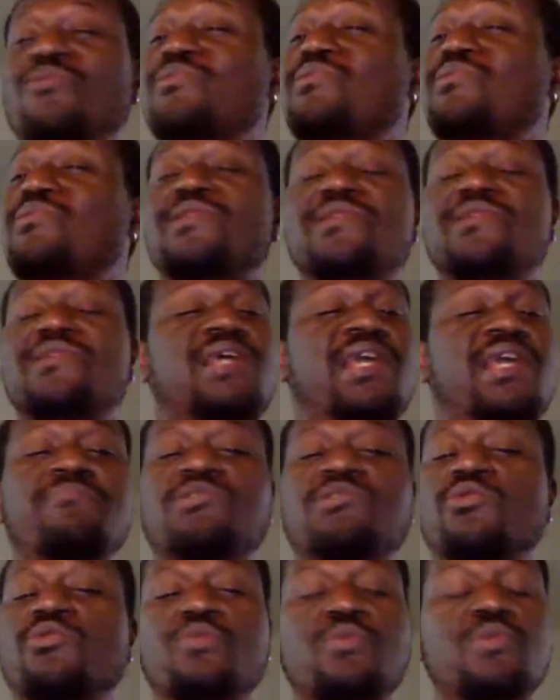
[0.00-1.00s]
are the same
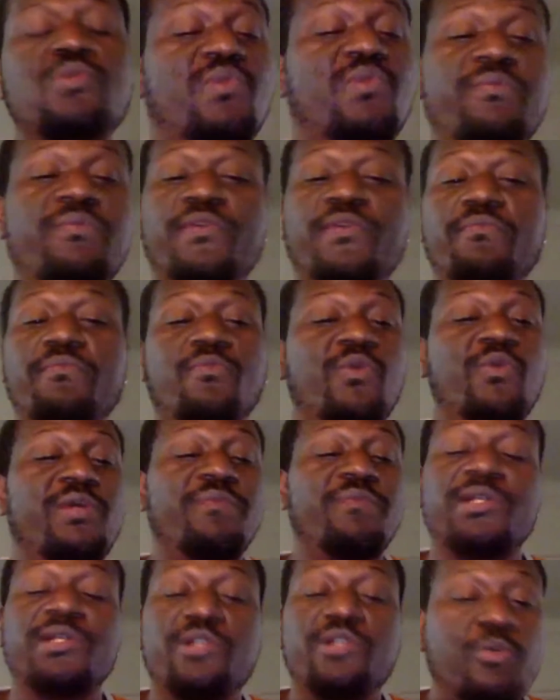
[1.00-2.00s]
tools we've
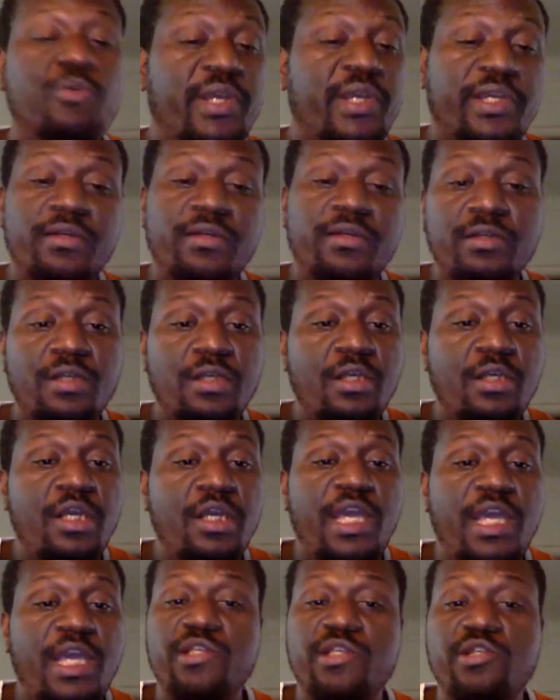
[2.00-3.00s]
been doing
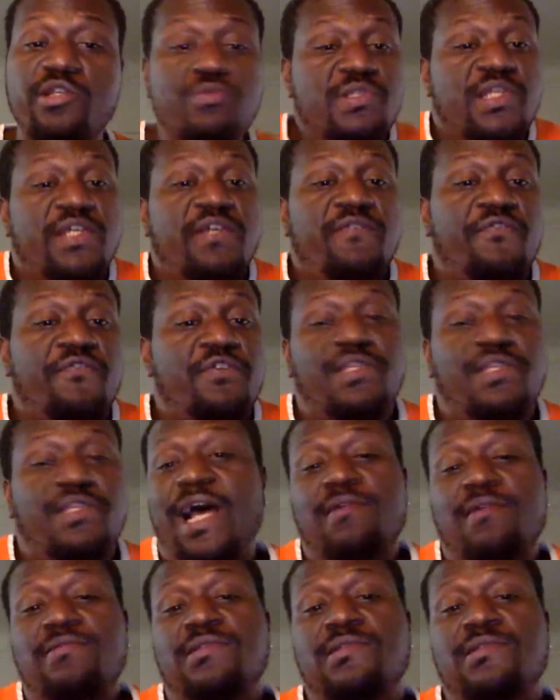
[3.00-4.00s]
and using for
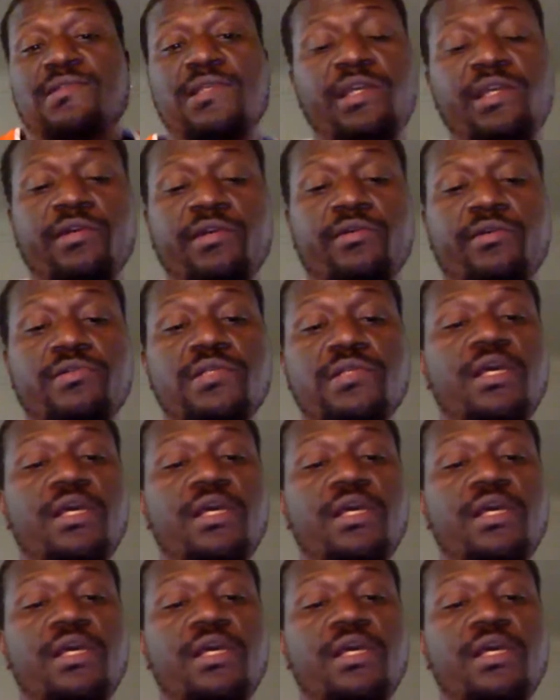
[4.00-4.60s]
thousands of years.